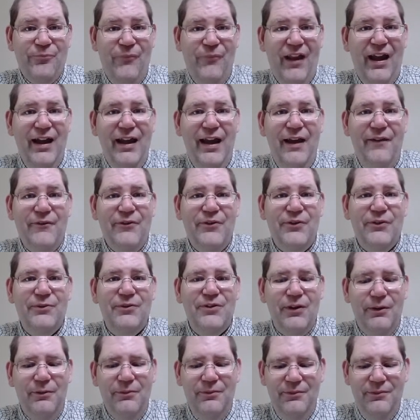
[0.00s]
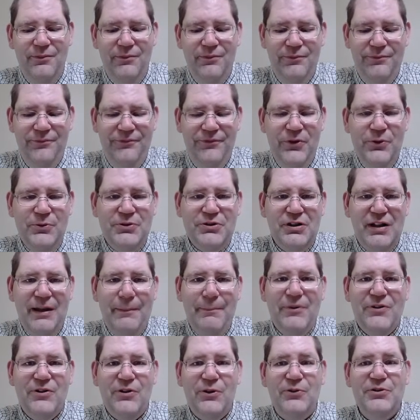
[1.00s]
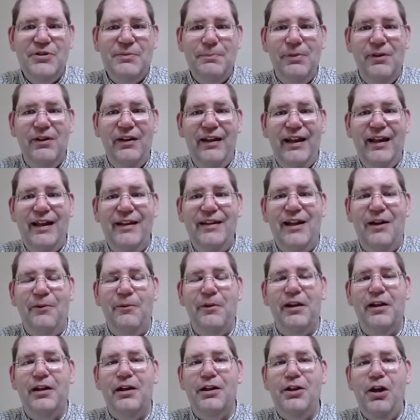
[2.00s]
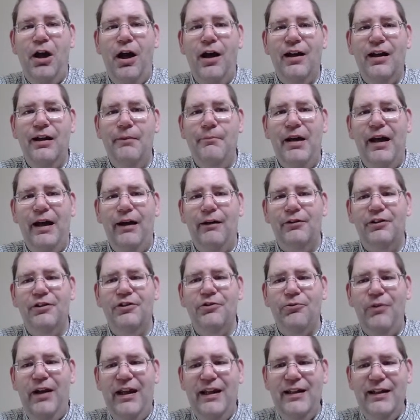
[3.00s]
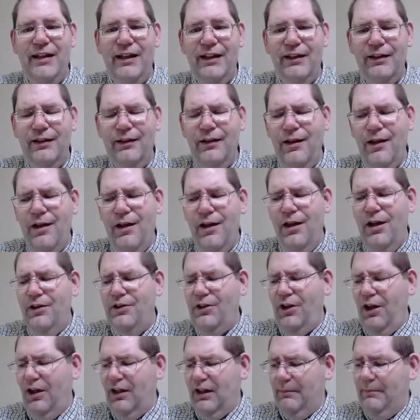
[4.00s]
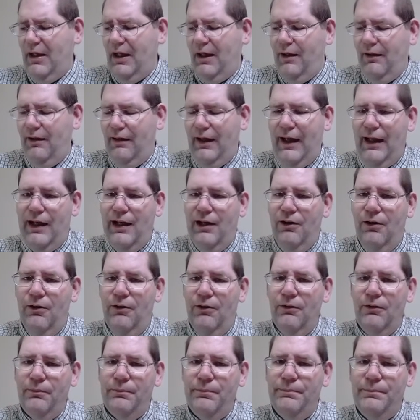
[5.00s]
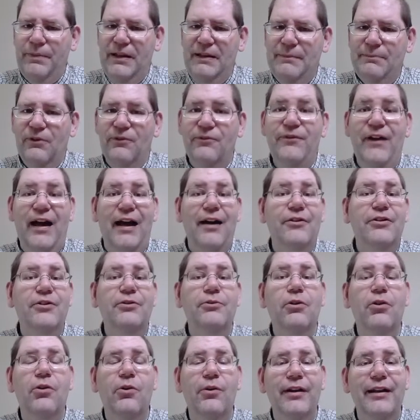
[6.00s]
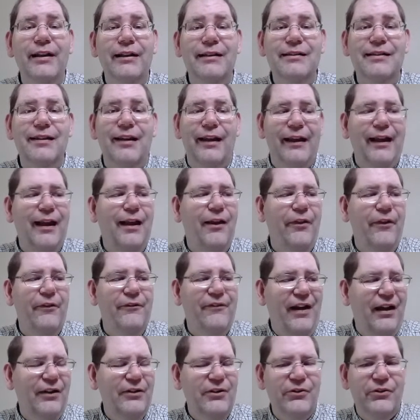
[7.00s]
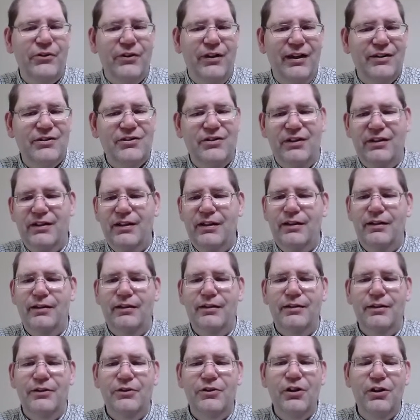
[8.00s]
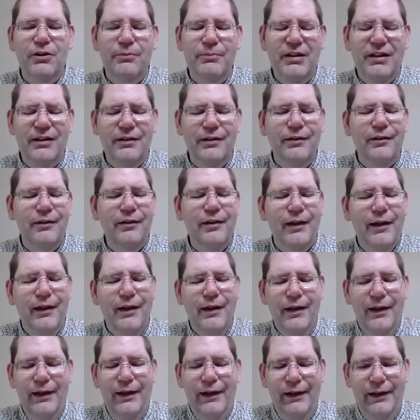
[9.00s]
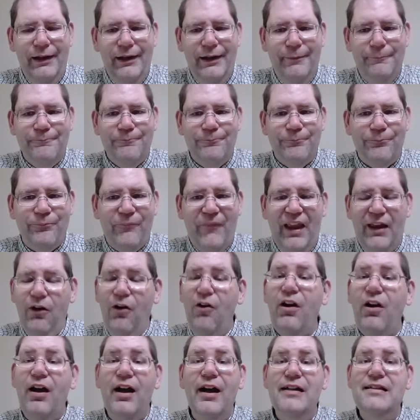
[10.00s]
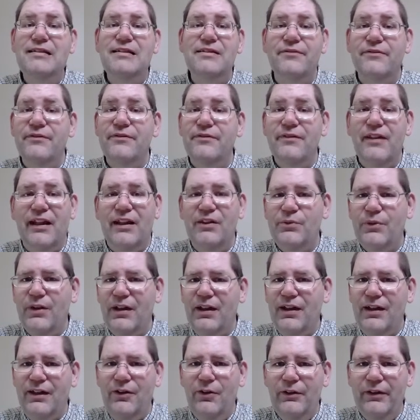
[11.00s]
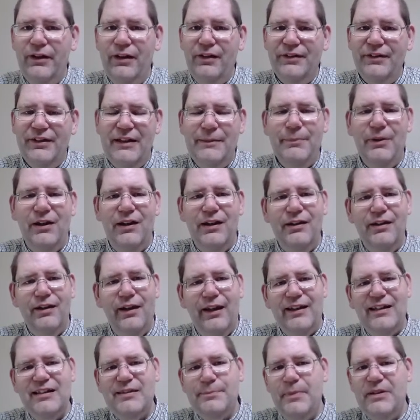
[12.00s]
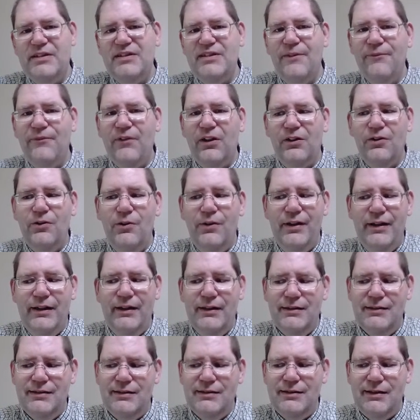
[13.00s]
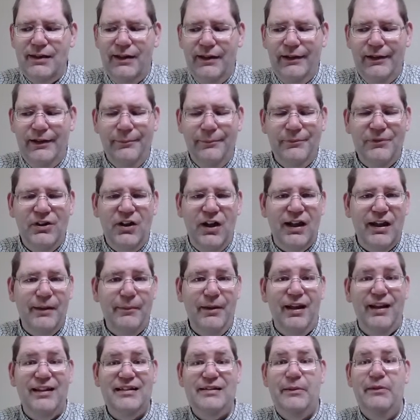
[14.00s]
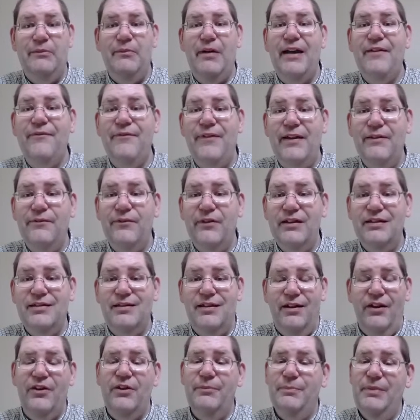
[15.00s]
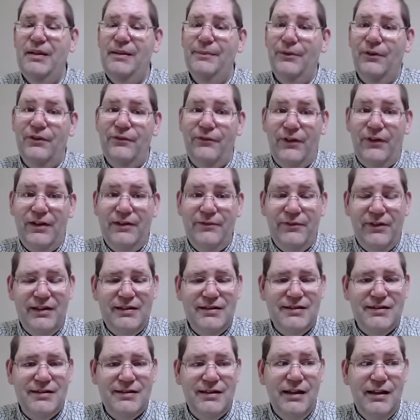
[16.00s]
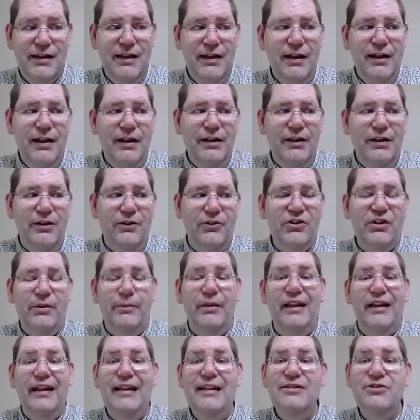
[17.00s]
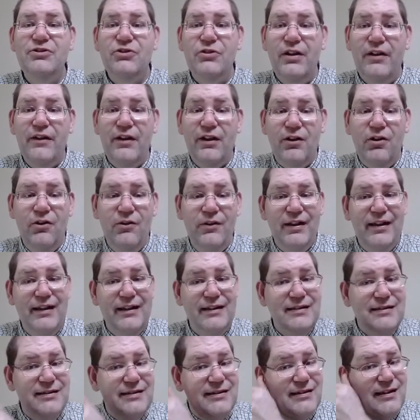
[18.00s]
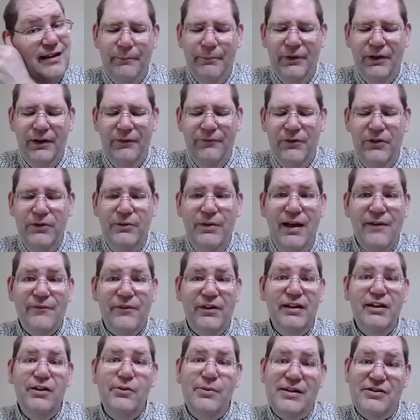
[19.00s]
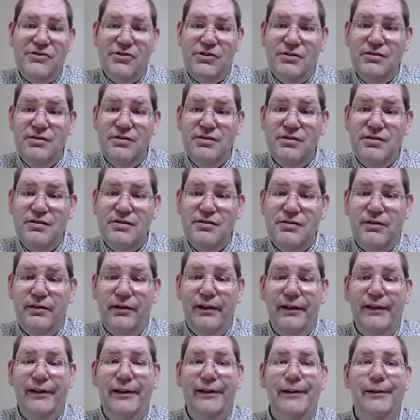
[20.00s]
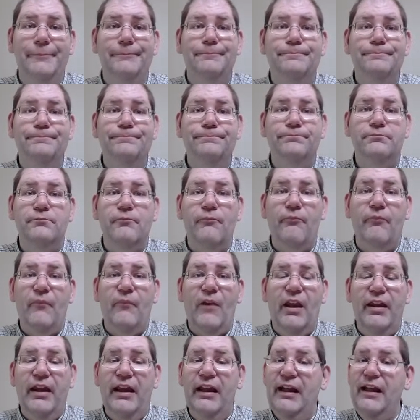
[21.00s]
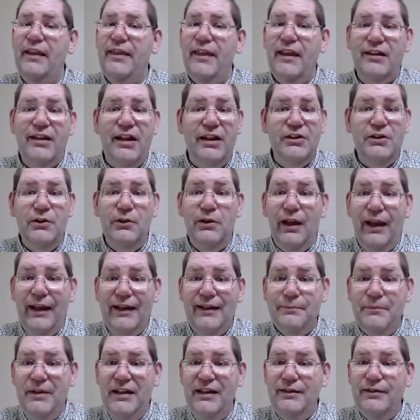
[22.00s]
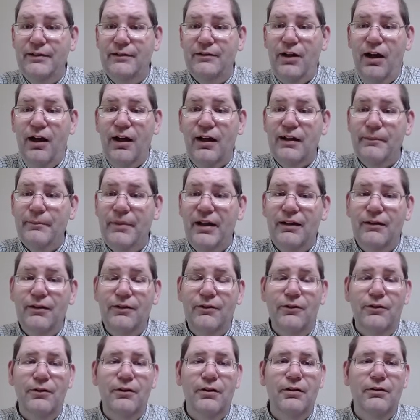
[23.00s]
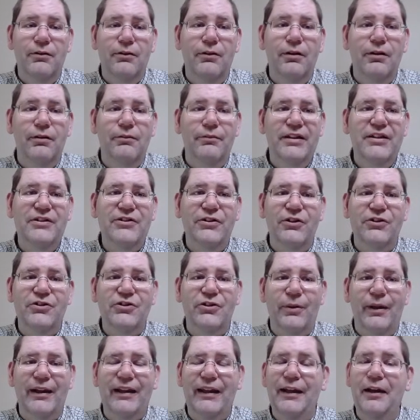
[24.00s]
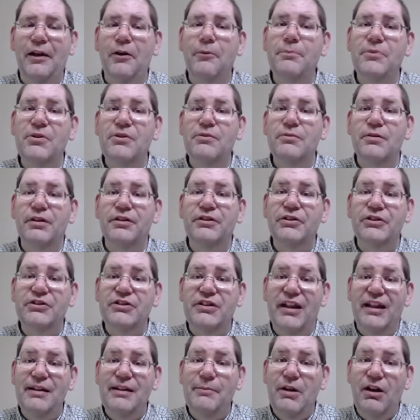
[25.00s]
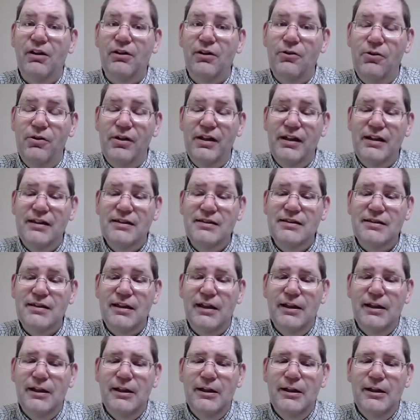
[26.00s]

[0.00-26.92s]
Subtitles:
I have some future episodes planned that we're going to talk about grading, talk about how people value coins, like how the values are actually determined, and all kinds of things. We're going to go a little deep on like specific coins, talking about like some of my favorites and other people's favorites, some of the history of the coins. But if you have any questions, anything that you'd like me to talk about or research so I could help you understand about coins,